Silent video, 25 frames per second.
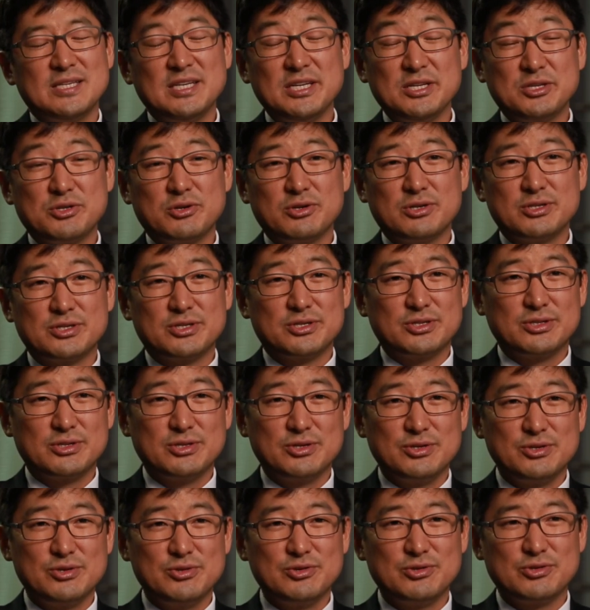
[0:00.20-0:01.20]

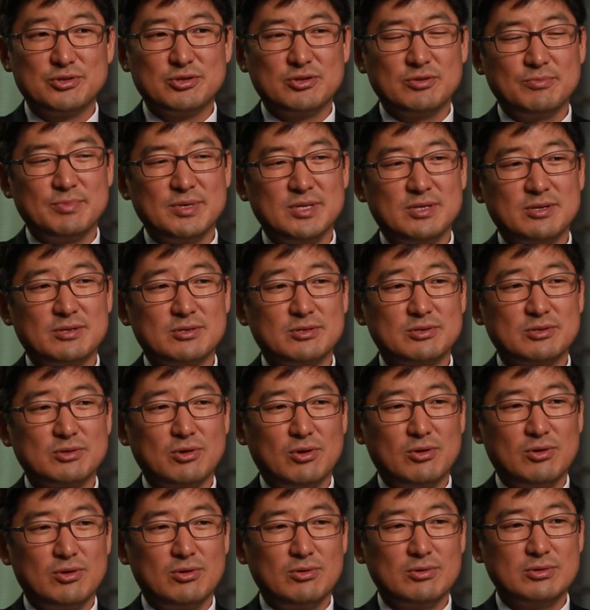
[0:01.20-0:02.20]
teachers used to be the
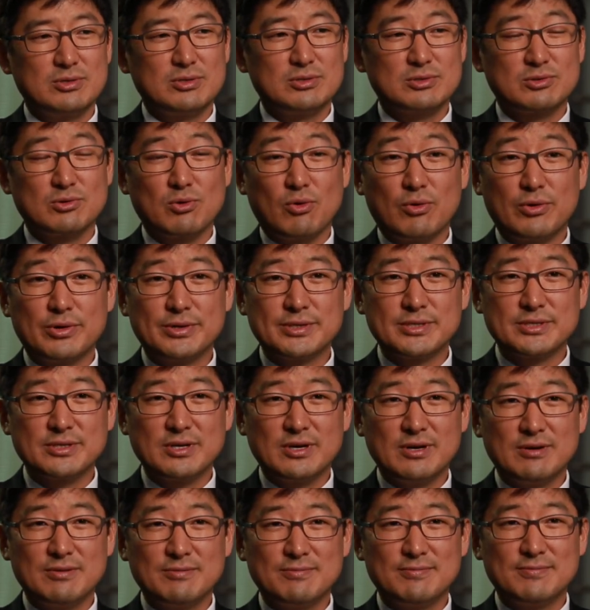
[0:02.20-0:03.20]
sole source
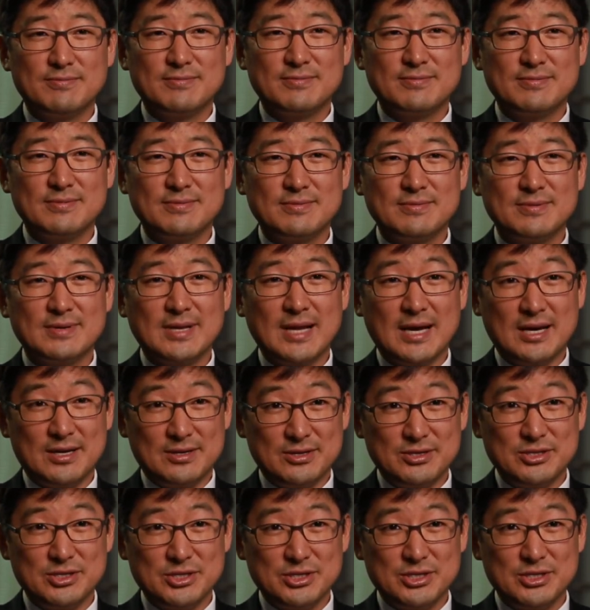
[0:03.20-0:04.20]
of
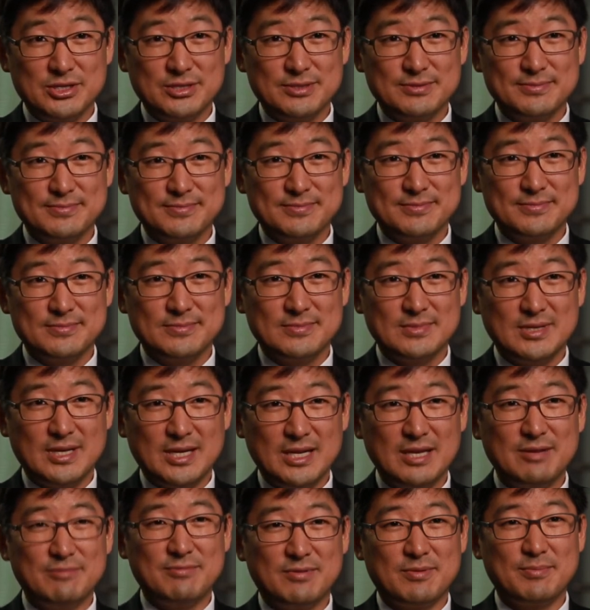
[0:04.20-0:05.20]
knowledge
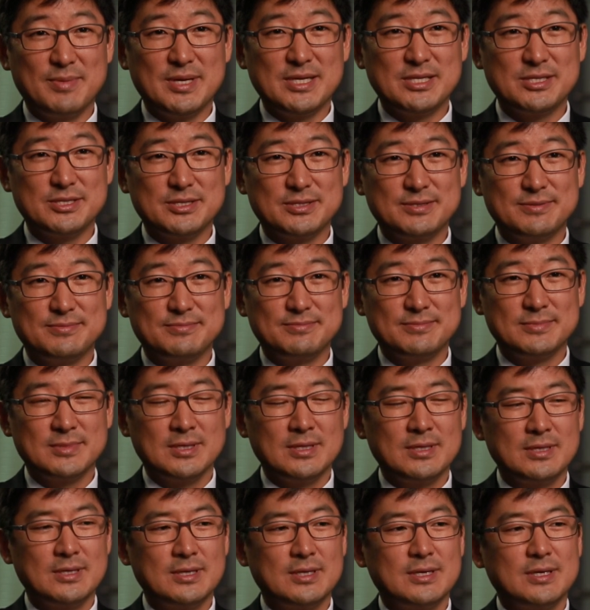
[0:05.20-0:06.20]
and information.
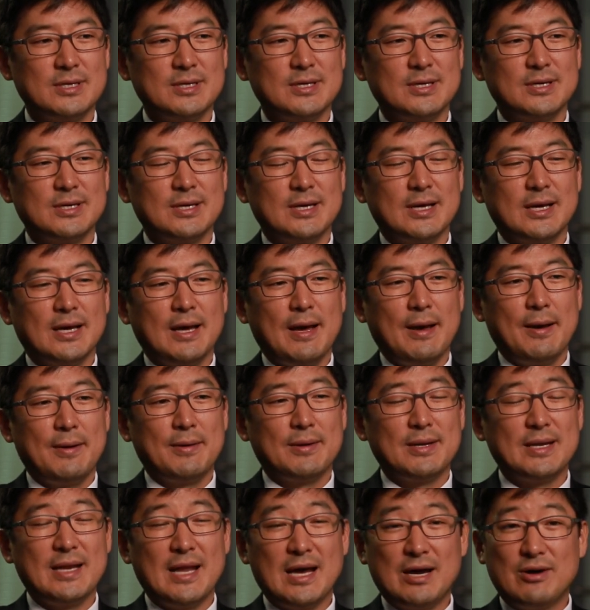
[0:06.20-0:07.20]

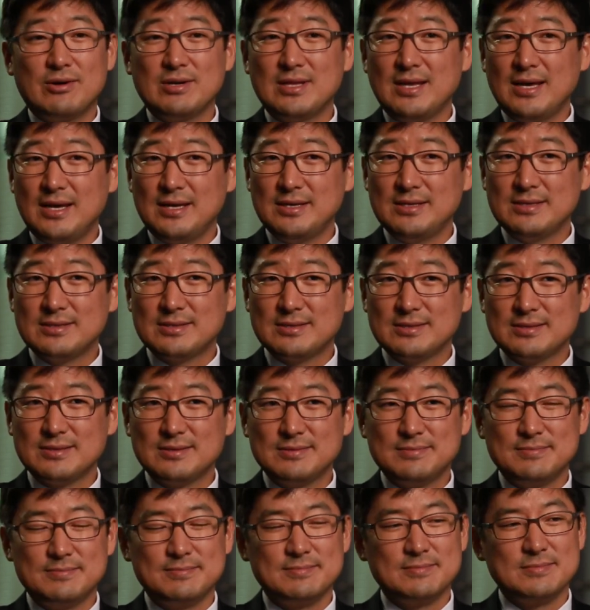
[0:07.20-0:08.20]
Nowadays,
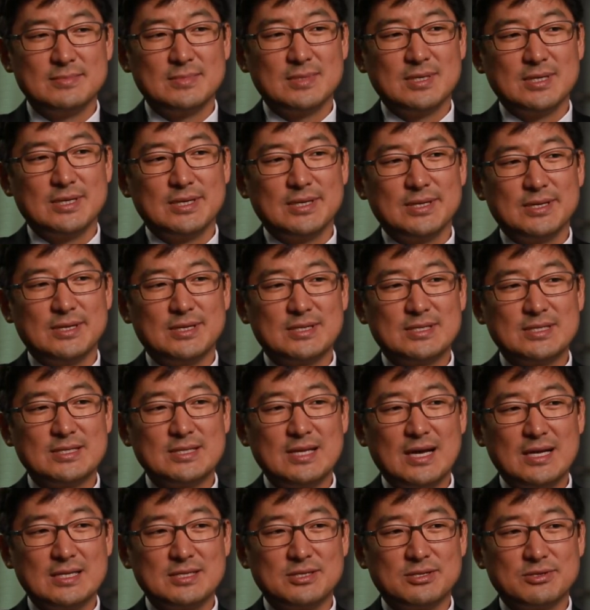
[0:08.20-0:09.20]
it's
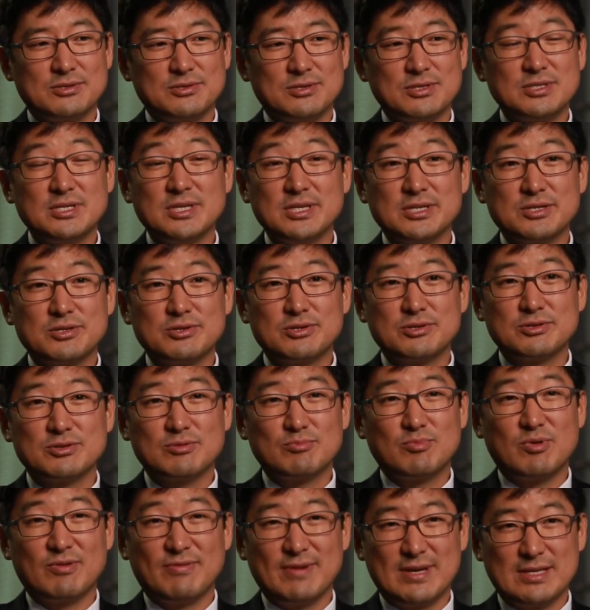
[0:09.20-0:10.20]
not just the teachers
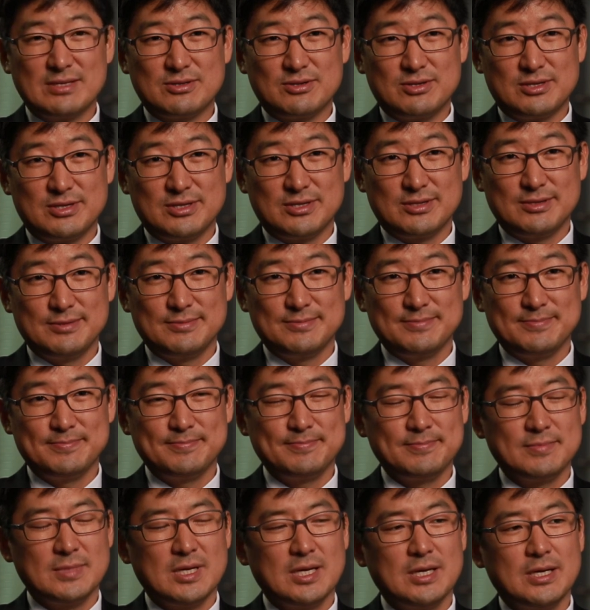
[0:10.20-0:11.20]
or professors.
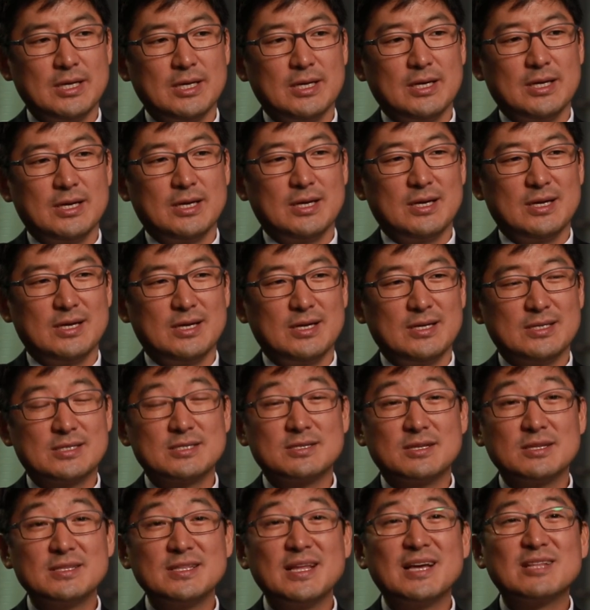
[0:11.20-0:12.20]

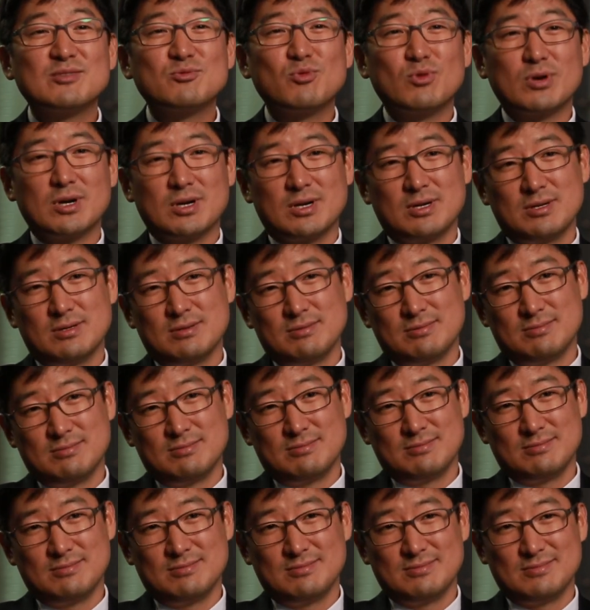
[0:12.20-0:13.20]
It's the network.
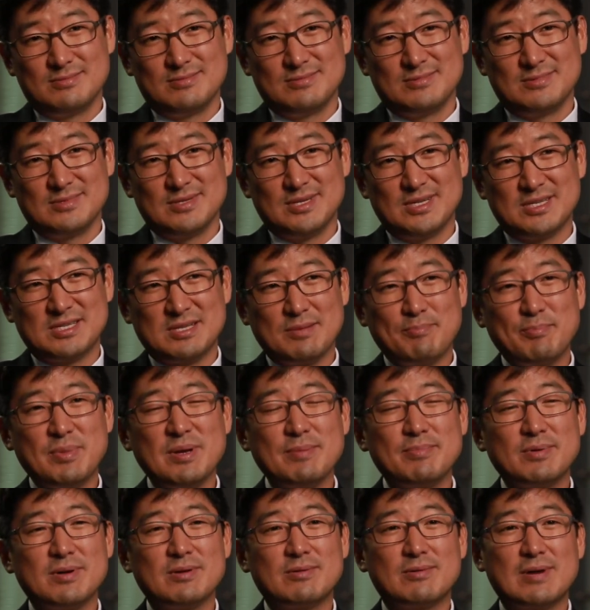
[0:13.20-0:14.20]
It's the
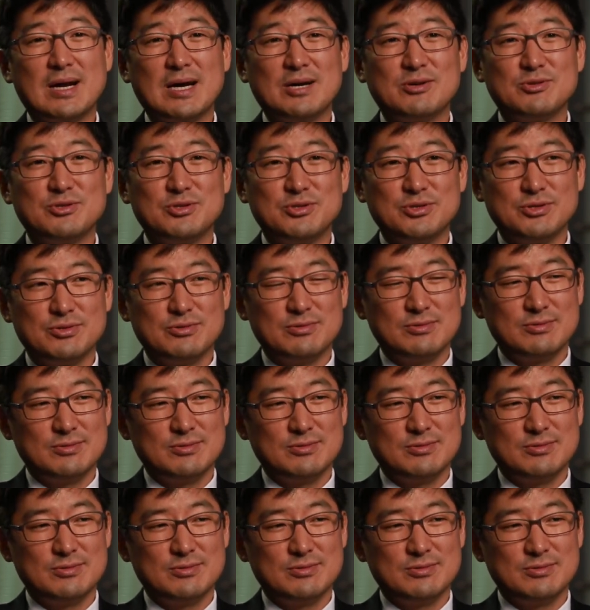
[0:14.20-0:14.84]
people around you.